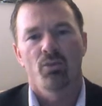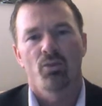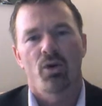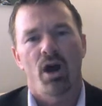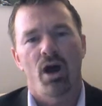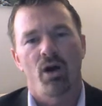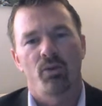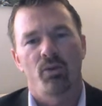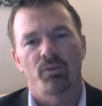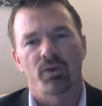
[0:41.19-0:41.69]

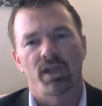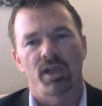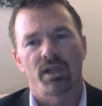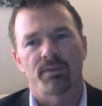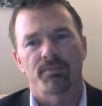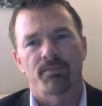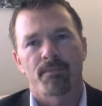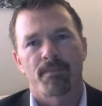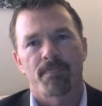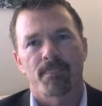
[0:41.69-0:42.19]
Well,
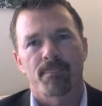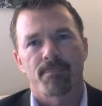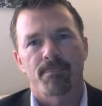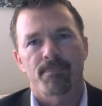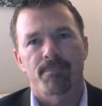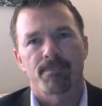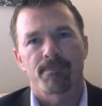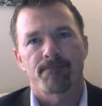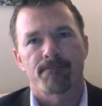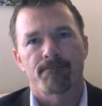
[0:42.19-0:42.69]

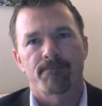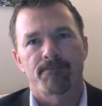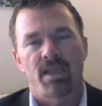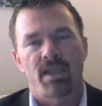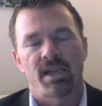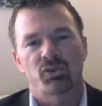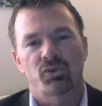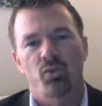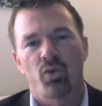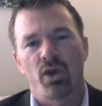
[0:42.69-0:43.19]

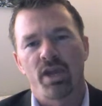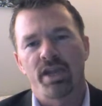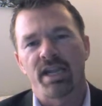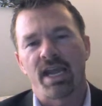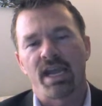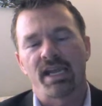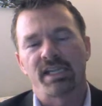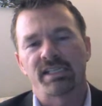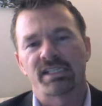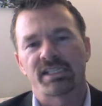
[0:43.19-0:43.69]
it's when
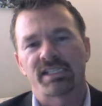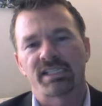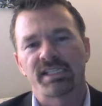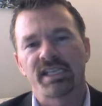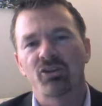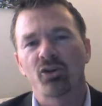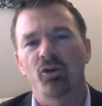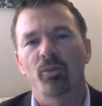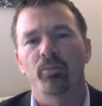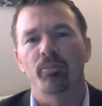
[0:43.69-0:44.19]
a
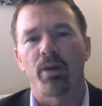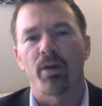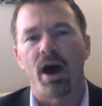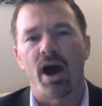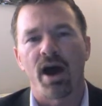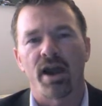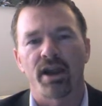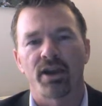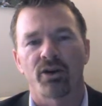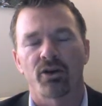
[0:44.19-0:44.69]
single
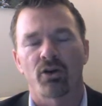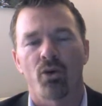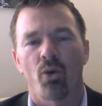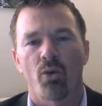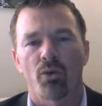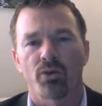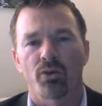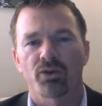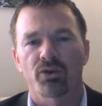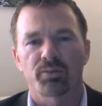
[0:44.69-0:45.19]
buyer
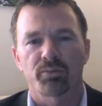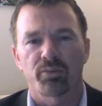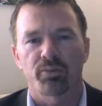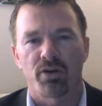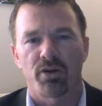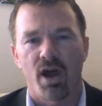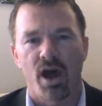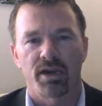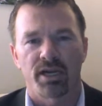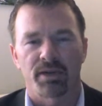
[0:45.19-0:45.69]
orders
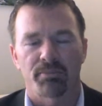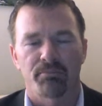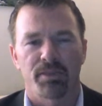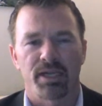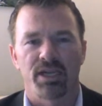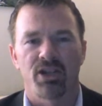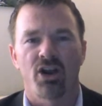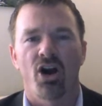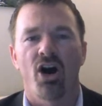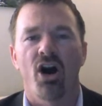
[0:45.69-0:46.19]
product
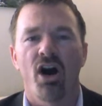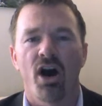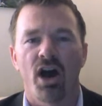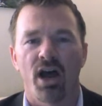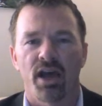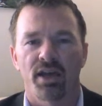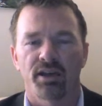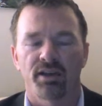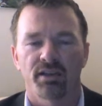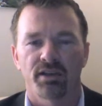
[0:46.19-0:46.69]

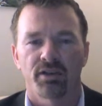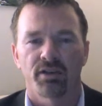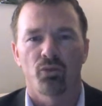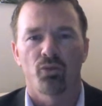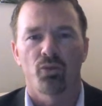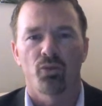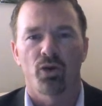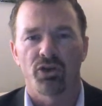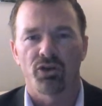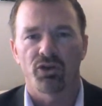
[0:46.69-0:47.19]
beyond
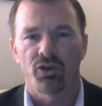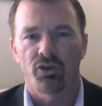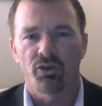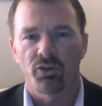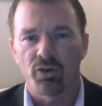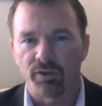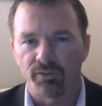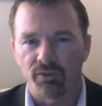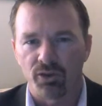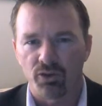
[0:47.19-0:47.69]
what
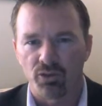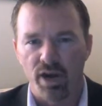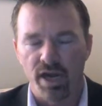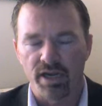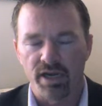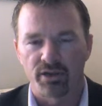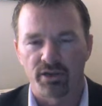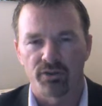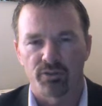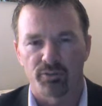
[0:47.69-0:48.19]
you have
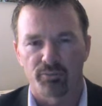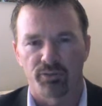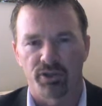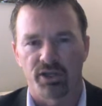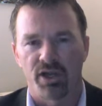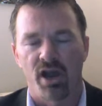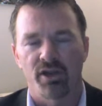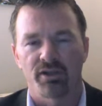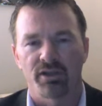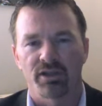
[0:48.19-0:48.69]
created, or
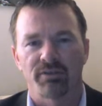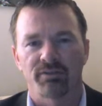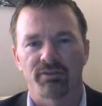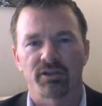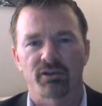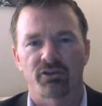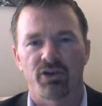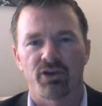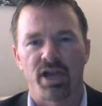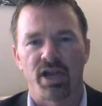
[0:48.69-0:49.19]
beyond the
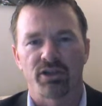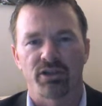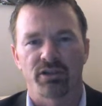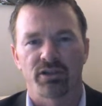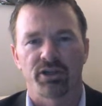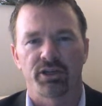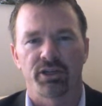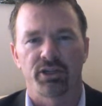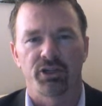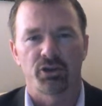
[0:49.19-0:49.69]
level of
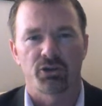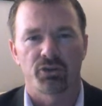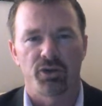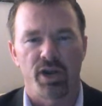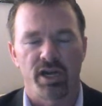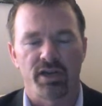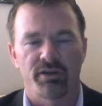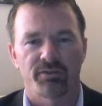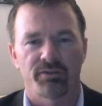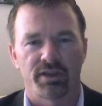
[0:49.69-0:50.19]
granularity you
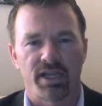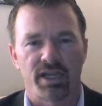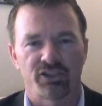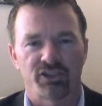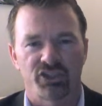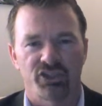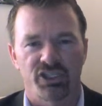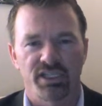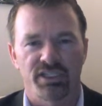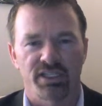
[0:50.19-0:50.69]
created for that
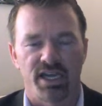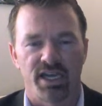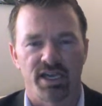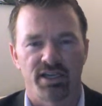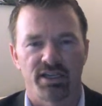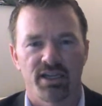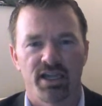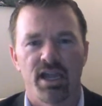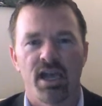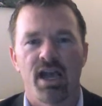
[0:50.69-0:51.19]
GTIN,
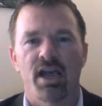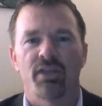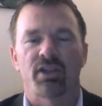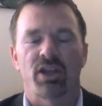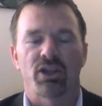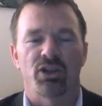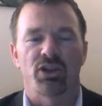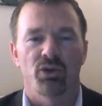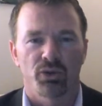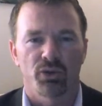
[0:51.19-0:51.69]

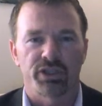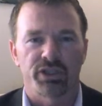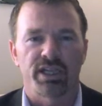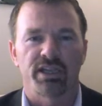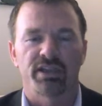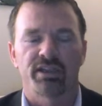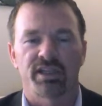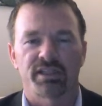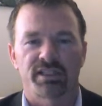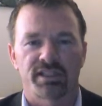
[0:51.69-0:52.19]
that you will
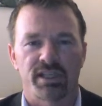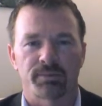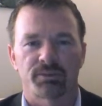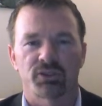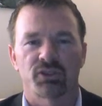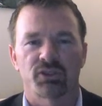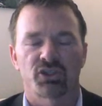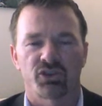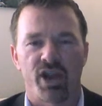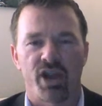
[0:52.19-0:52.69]
need an
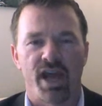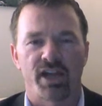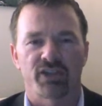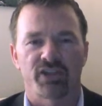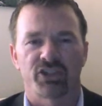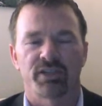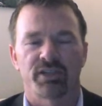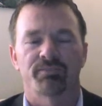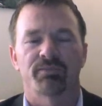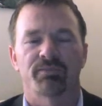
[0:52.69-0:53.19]
exception
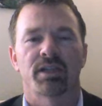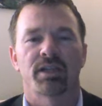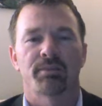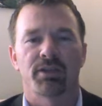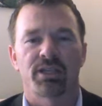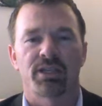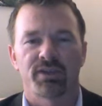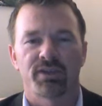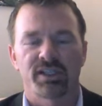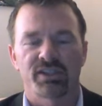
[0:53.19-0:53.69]
strategy. Let me
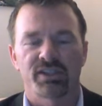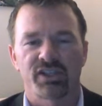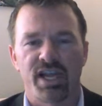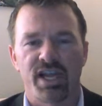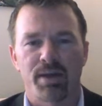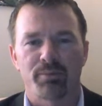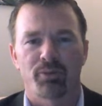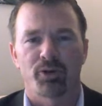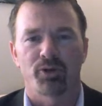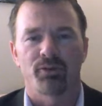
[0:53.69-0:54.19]
give you an
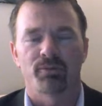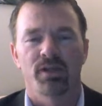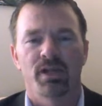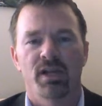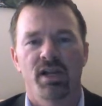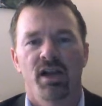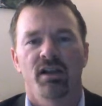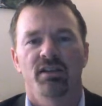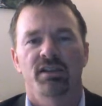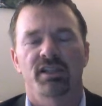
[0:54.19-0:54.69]
example.
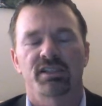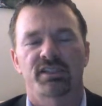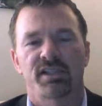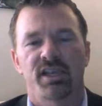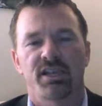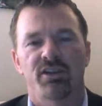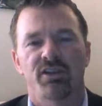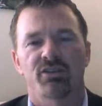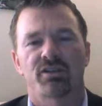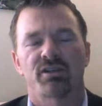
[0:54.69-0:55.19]
Let's
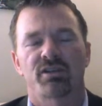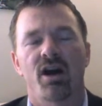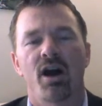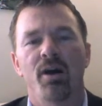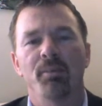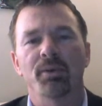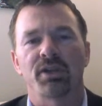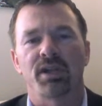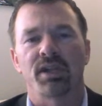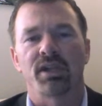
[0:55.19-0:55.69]
say your
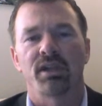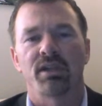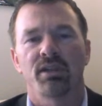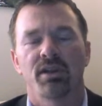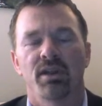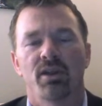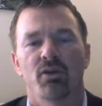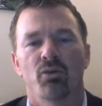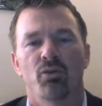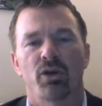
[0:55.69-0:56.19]
company,
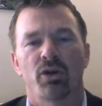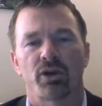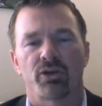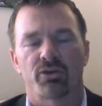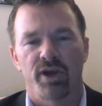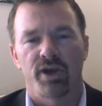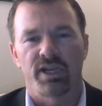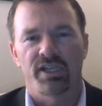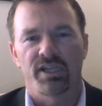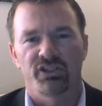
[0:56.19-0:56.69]
when
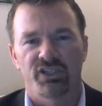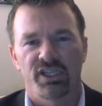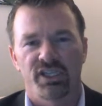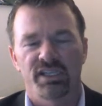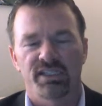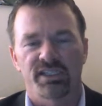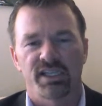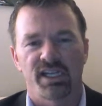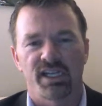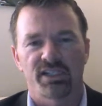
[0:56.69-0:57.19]
creating
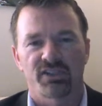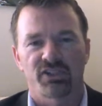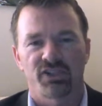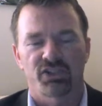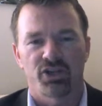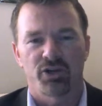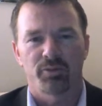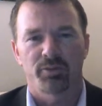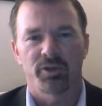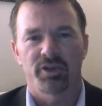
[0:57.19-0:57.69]
GTIN,
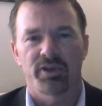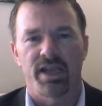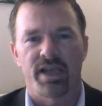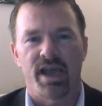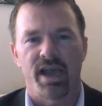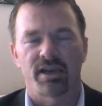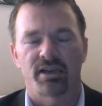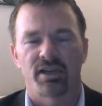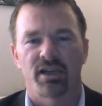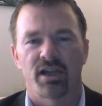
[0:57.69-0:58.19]
determined
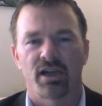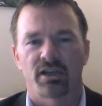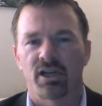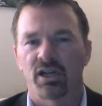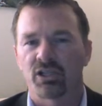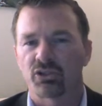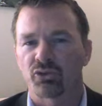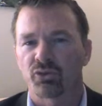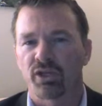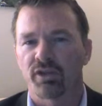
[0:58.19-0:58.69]
that a
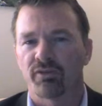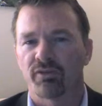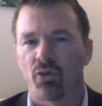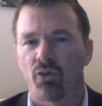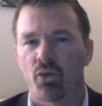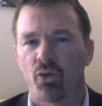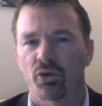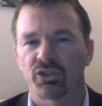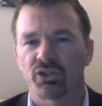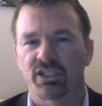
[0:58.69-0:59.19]
country of
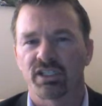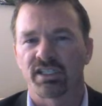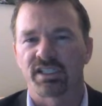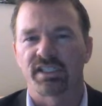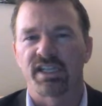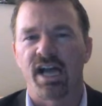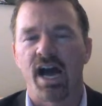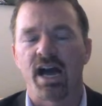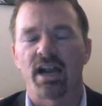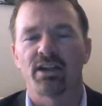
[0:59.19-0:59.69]
origin
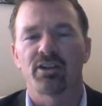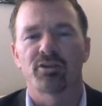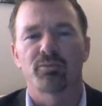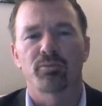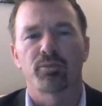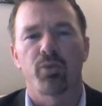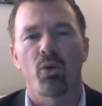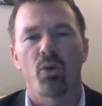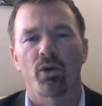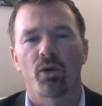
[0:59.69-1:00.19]
is not an
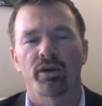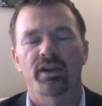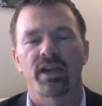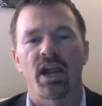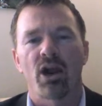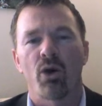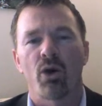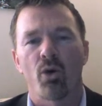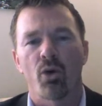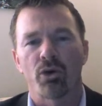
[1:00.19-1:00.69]
important
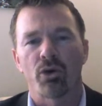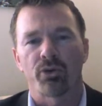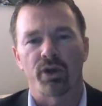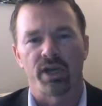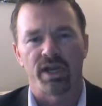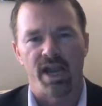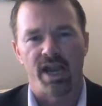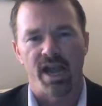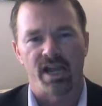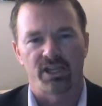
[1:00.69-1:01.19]

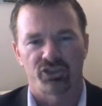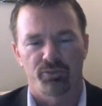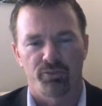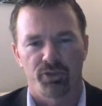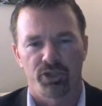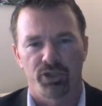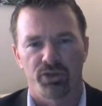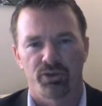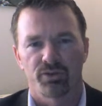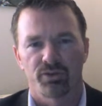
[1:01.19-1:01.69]
ordering
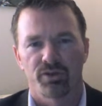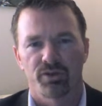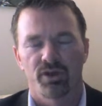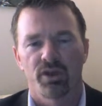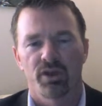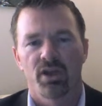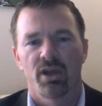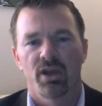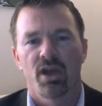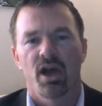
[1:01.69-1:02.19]
attribute
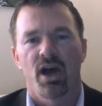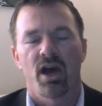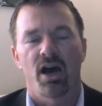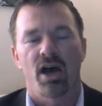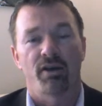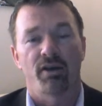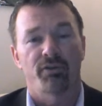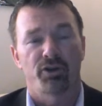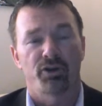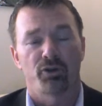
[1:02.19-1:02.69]

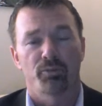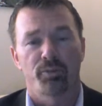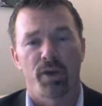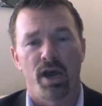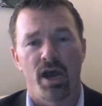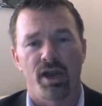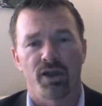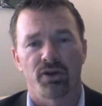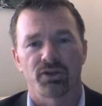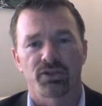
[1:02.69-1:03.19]
for your
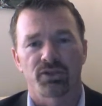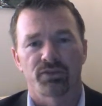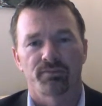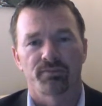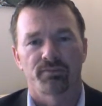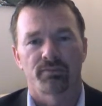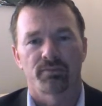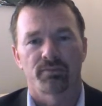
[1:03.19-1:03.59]
buyers.